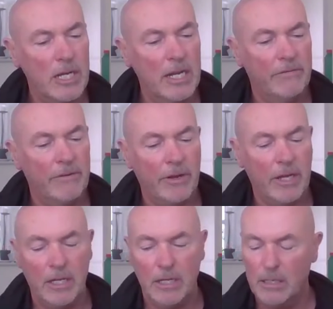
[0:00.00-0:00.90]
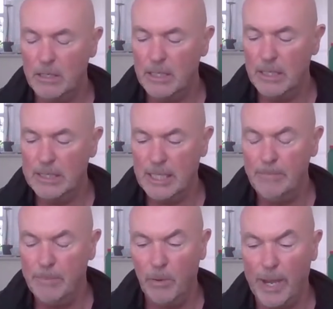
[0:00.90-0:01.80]
in a very
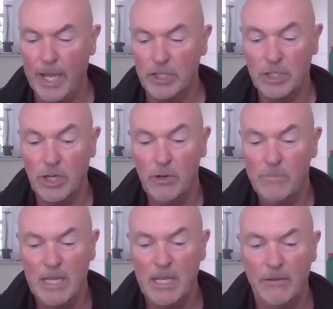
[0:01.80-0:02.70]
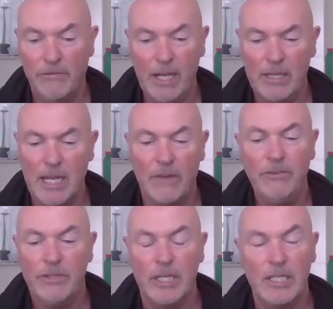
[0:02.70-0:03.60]
simple way, it just showed me the effect that
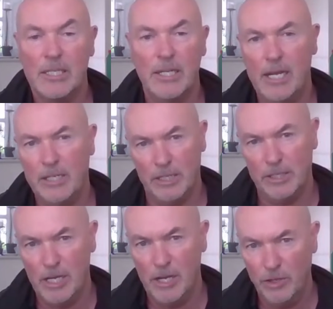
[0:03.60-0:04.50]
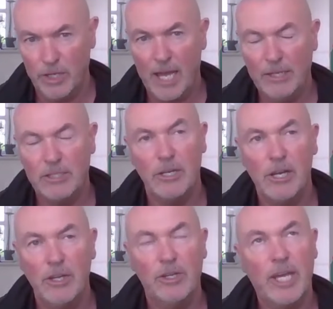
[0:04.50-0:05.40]
everything is connected. You can't
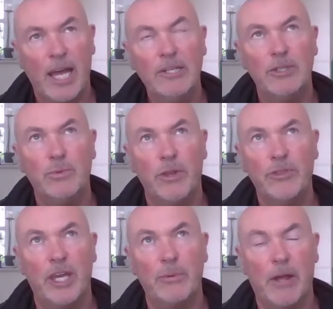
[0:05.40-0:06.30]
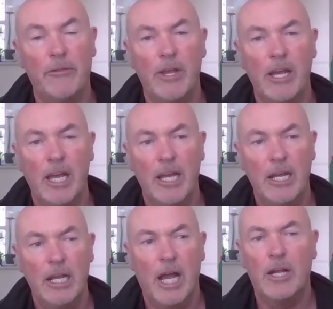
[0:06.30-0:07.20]
you can't do one thing without
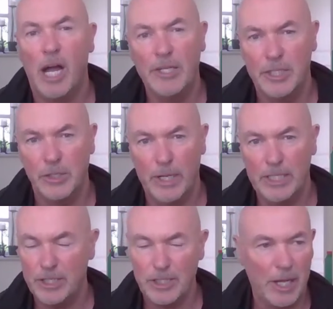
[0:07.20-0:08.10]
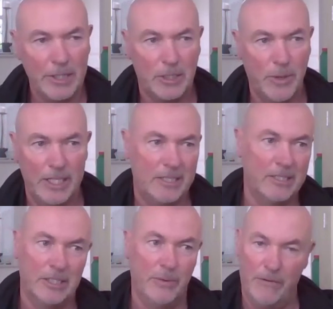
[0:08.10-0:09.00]
a consequence. There's
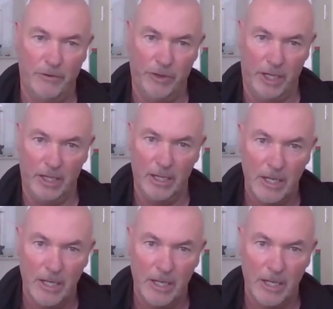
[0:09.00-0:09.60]
consequences to everything.